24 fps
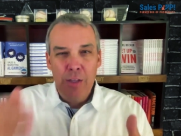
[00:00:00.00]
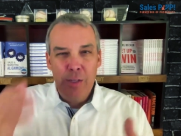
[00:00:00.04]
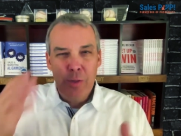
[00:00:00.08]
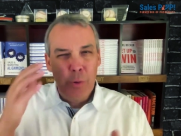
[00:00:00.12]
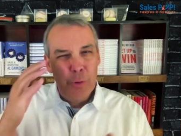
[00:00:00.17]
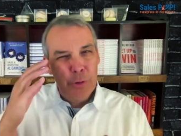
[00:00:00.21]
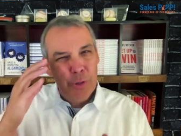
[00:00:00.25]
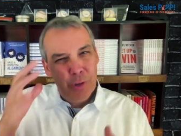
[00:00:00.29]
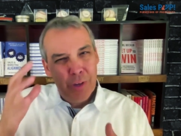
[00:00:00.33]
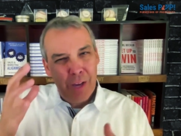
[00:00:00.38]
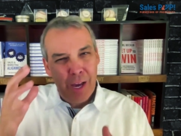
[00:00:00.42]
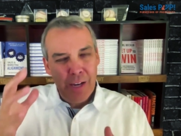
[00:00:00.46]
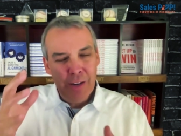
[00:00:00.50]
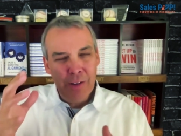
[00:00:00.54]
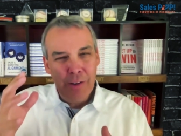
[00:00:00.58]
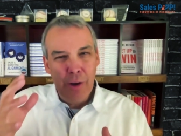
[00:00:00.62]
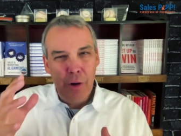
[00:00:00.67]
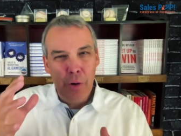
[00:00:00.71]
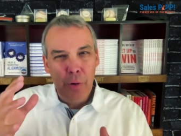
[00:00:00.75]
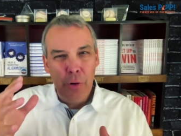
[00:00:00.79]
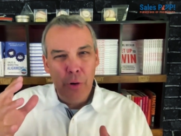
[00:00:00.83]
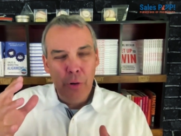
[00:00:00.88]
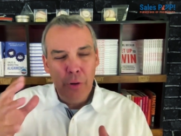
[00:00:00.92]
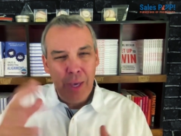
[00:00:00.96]
So you kind of
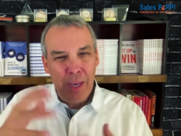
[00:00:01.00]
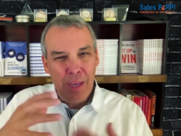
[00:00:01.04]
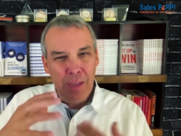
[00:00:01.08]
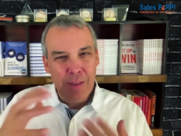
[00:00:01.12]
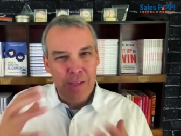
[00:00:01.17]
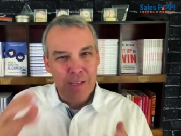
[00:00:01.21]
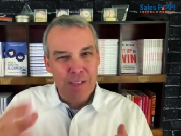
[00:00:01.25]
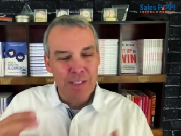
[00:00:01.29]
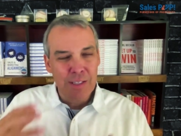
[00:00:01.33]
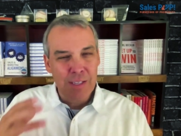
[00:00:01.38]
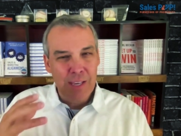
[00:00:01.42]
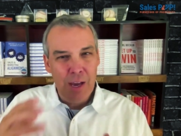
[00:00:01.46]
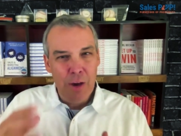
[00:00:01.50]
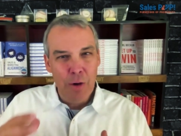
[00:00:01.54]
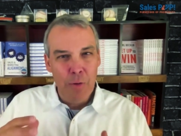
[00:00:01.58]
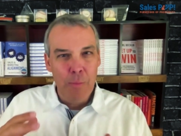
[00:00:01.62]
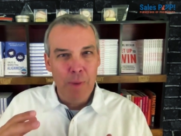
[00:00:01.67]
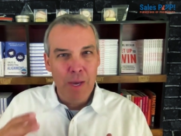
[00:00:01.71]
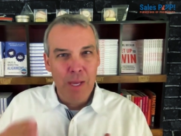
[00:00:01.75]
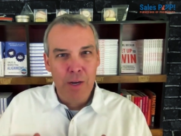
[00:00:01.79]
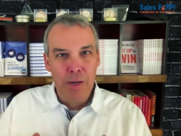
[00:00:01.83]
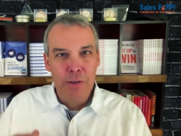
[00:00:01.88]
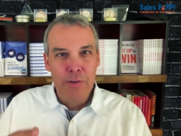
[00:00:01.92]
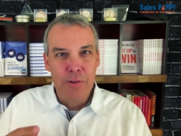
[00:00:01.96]
go, okay, in this account
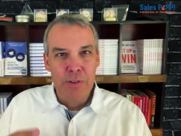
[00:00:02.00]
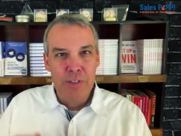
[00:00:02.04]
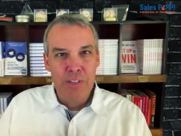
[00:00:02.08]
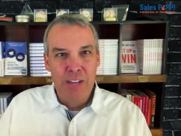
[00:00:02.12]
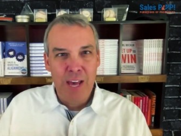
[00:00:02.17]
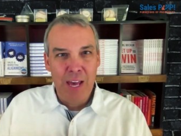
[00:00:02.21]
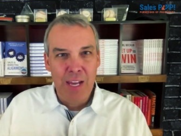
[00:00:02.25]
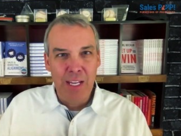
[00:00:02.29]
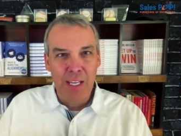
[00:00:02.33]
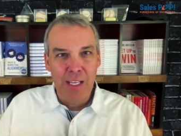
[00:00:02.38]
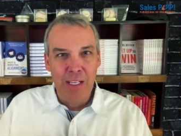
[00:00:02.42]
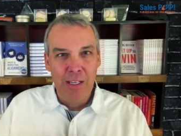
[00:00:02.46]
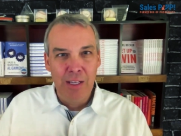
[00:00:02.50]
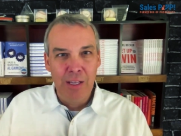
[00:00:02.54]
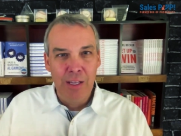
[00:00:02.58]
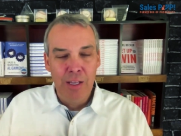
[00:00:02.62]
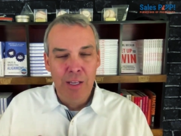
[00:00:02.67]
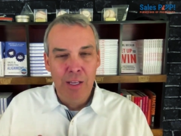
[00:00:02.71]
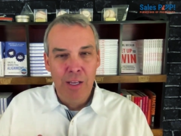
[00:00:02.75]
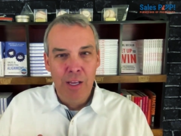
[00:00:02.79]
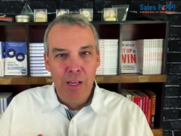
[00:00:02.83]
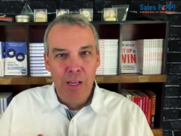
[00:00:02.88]
manager setting,